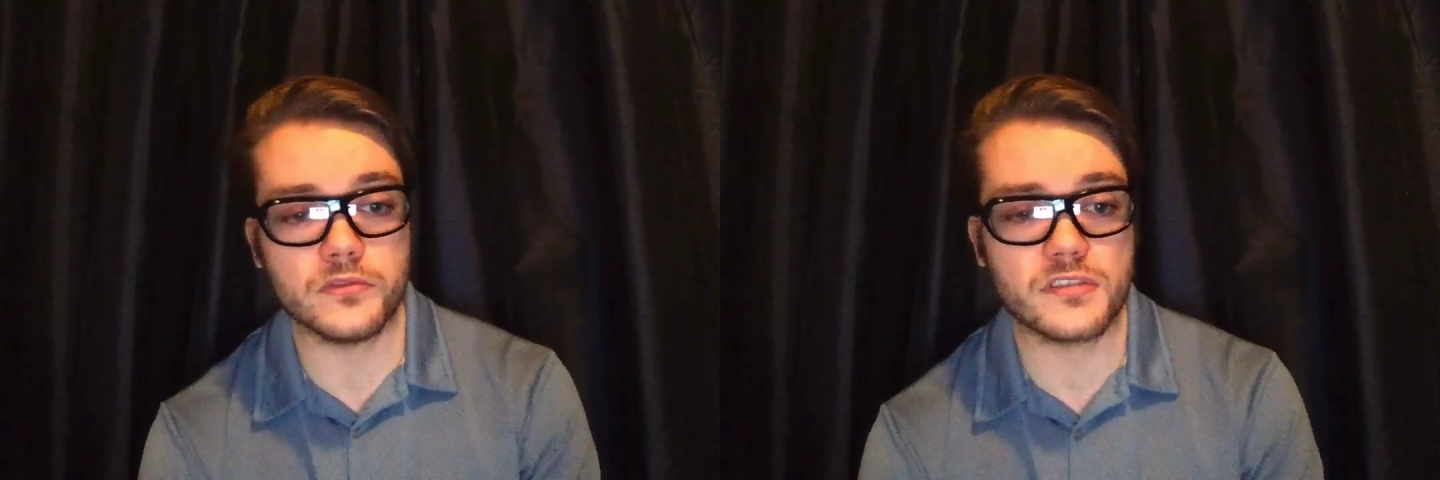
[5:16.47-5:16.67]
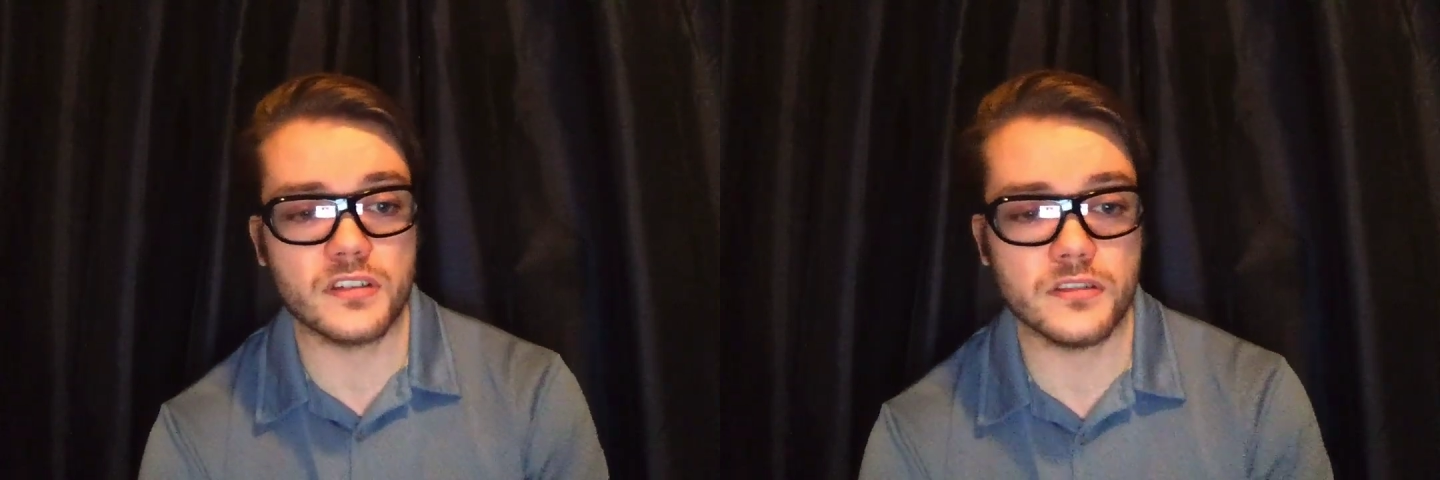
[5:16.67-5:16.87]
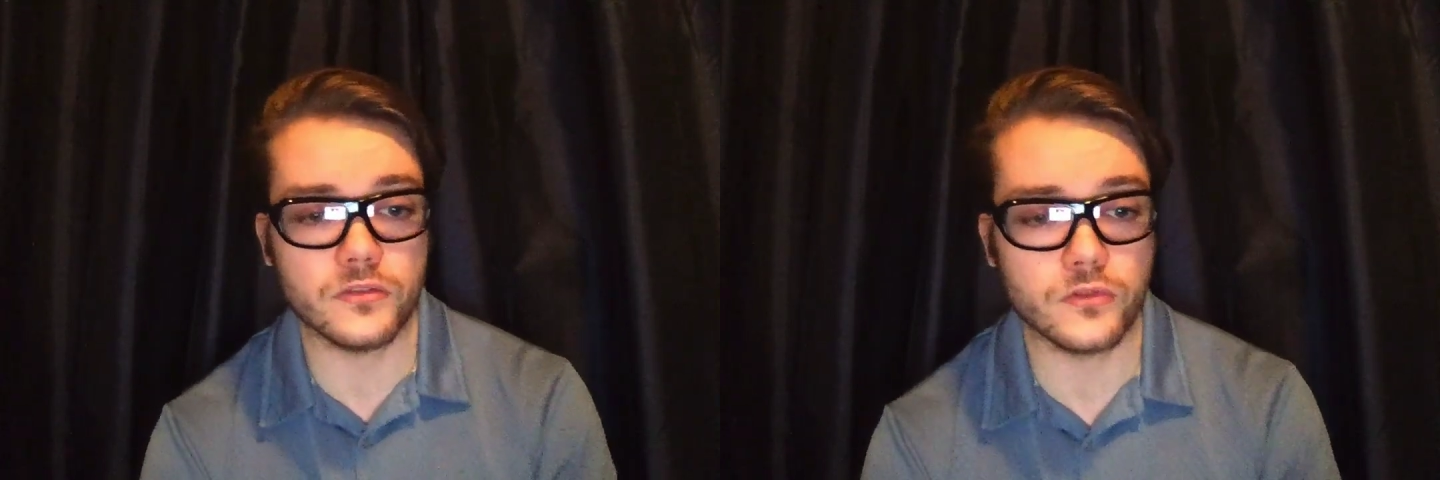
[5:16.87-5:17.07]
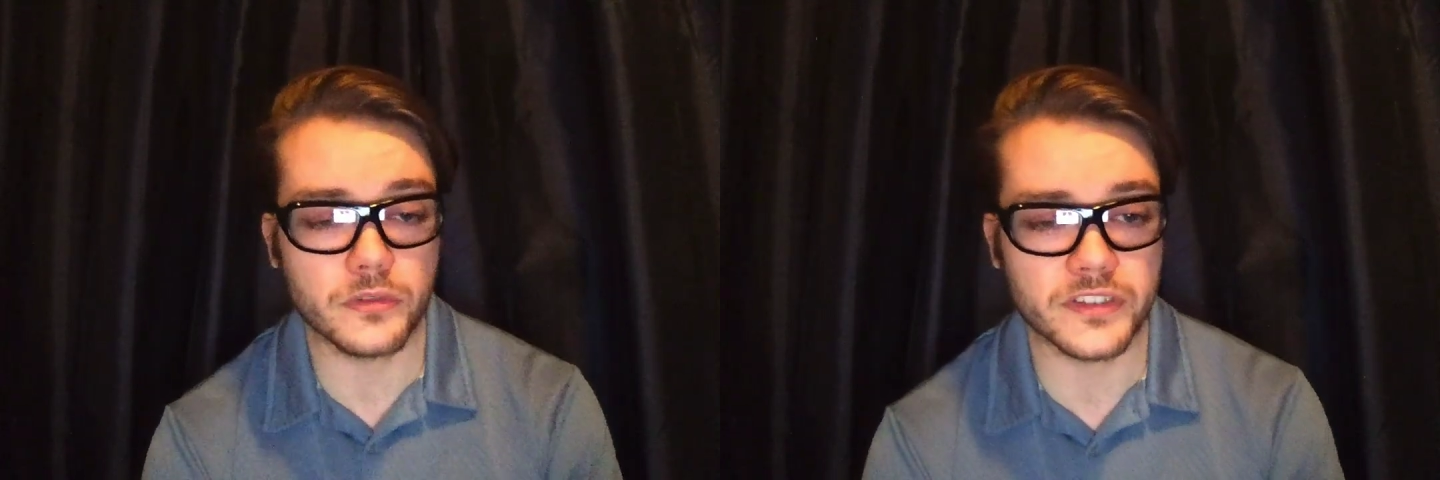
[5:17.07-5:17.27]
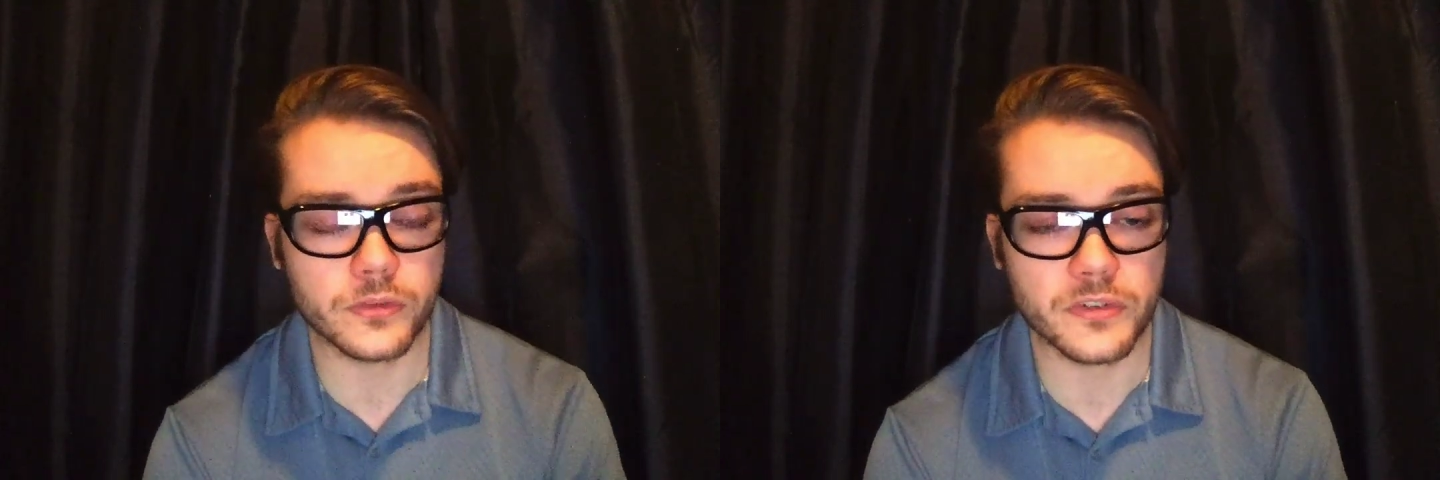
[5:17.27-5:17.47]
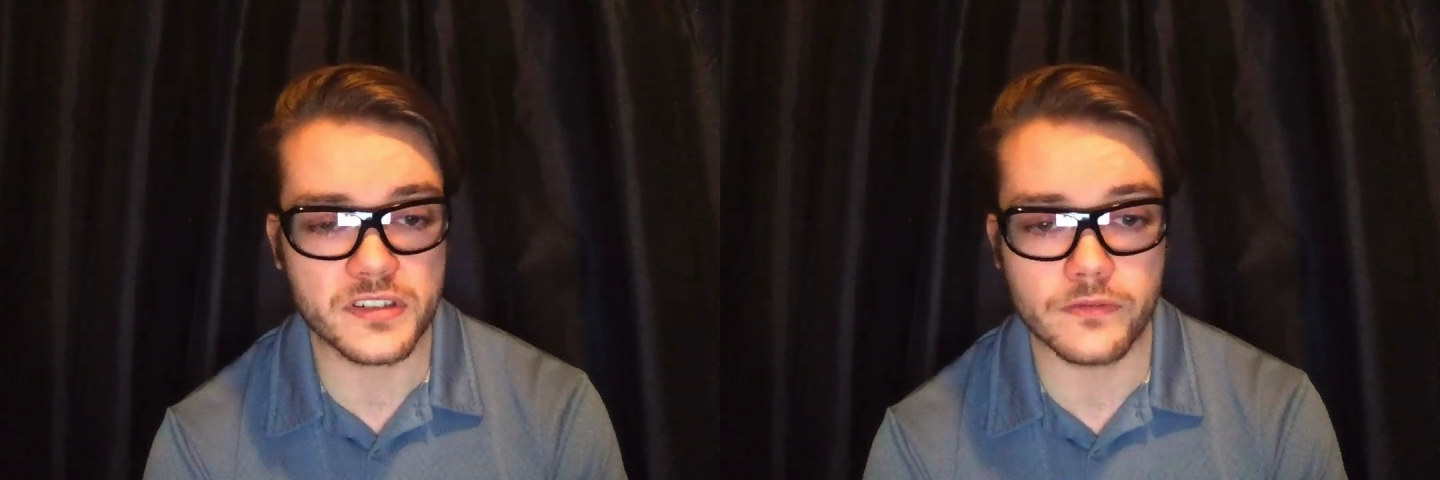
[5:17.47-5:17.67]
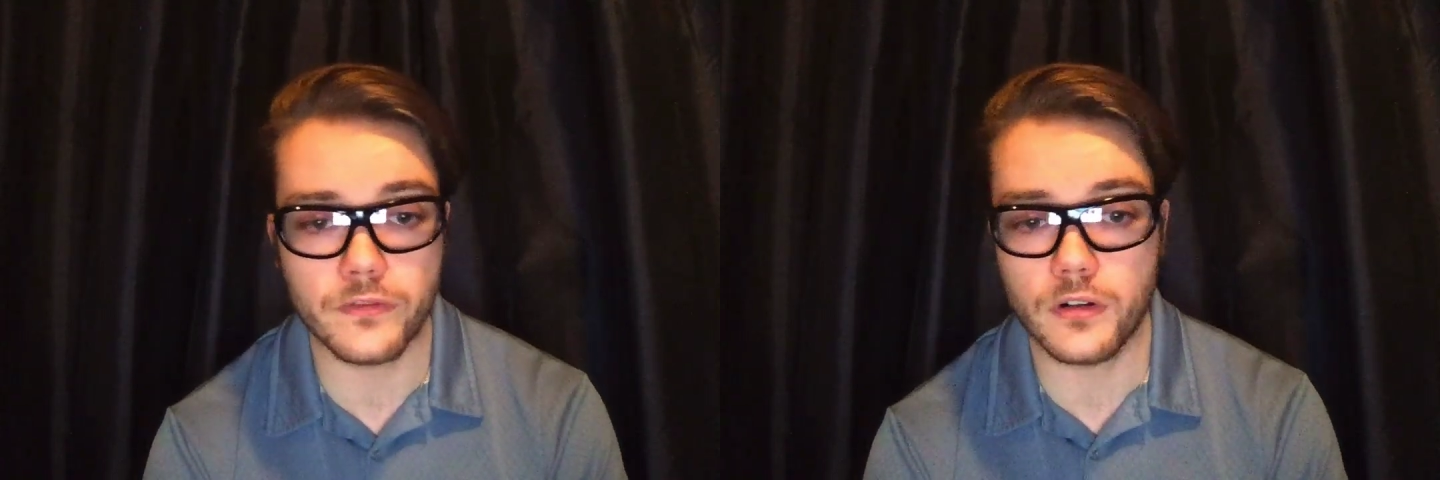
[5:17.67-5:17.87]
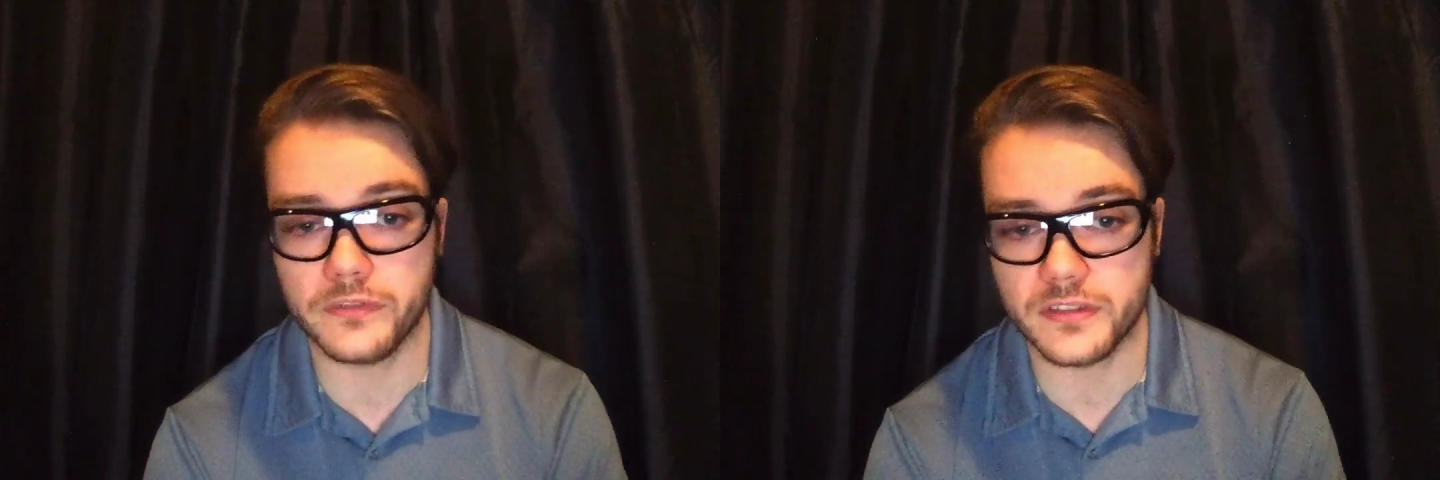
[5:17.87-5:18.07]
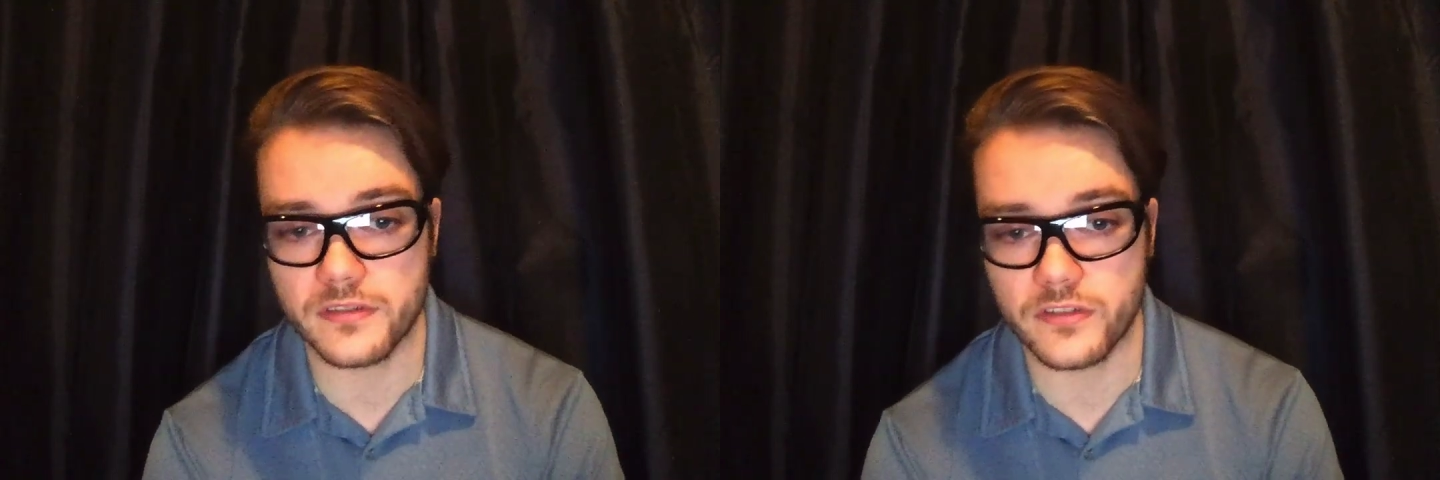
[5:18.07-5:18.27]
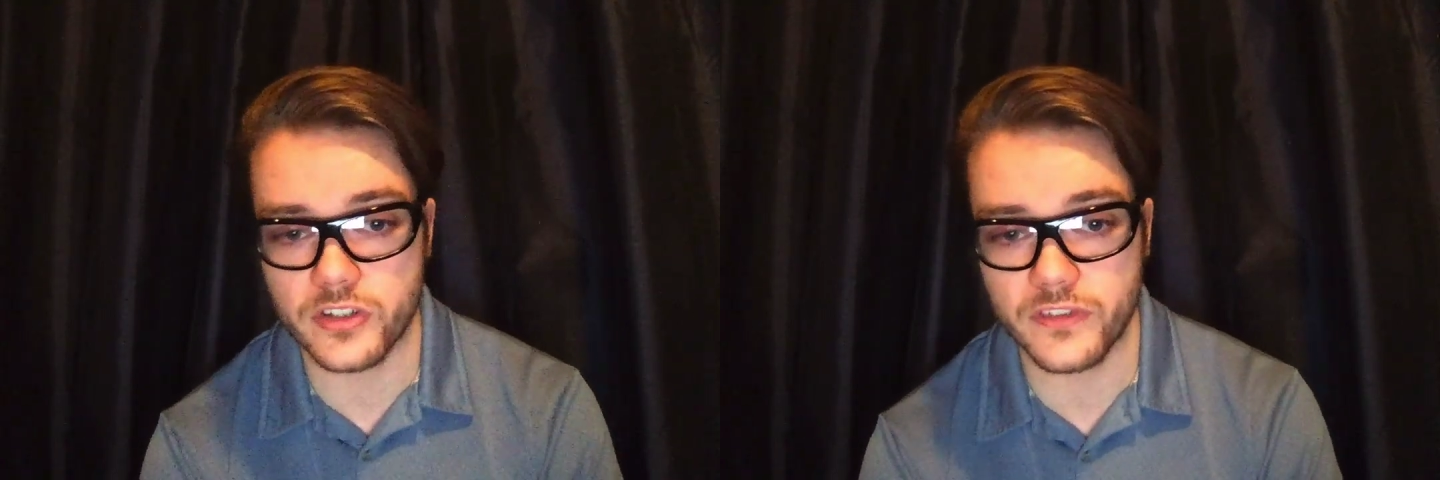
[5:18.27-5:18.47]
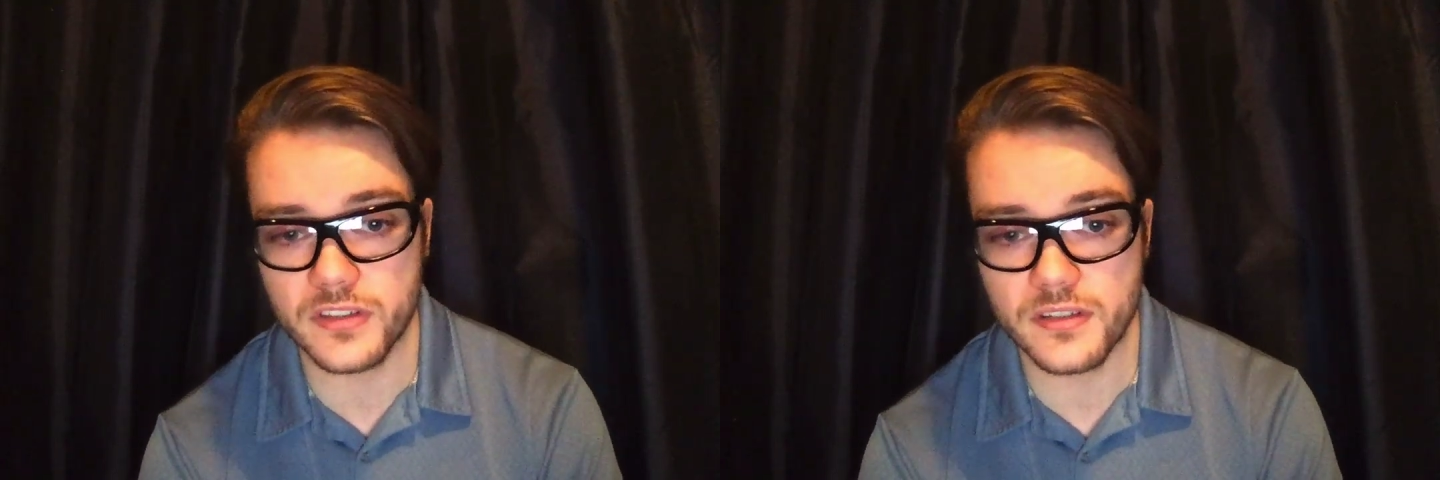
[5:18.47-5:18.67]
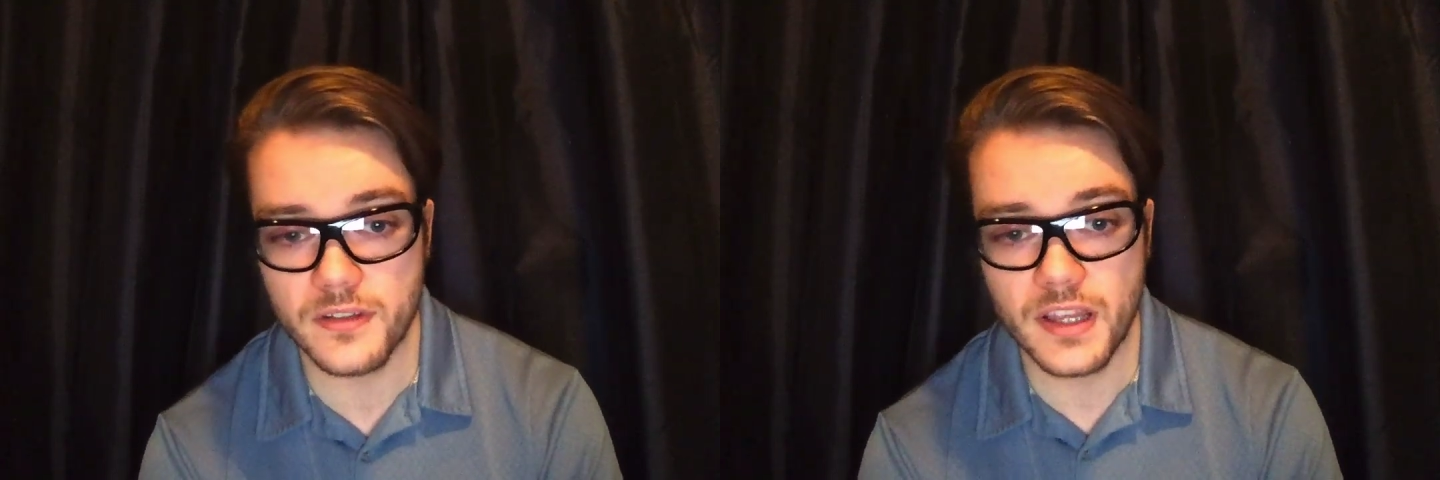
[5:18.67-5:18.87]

study the neural networks involved in such events,